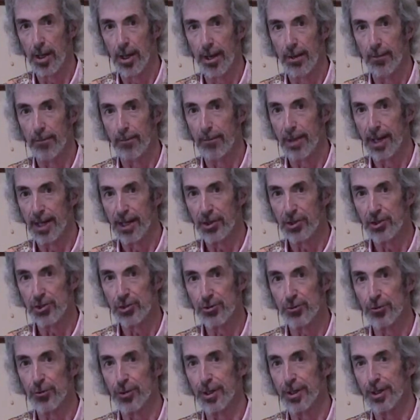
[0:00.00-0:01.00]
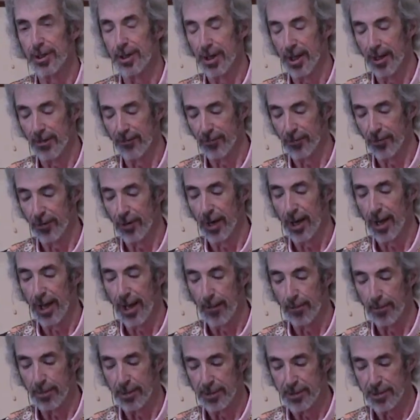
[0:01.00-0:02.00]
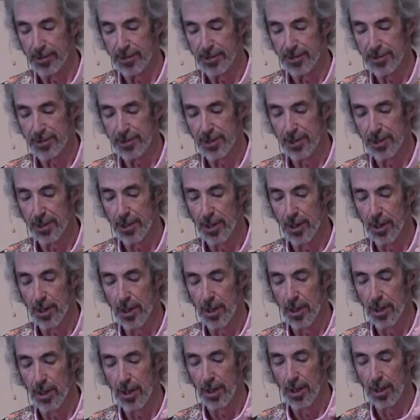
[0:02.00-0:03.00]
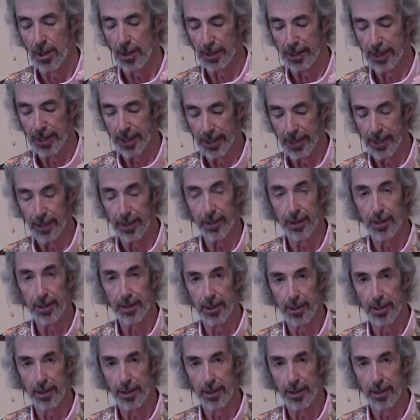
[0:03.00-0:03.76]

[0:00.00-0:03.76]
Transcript: and make sure it never happens again.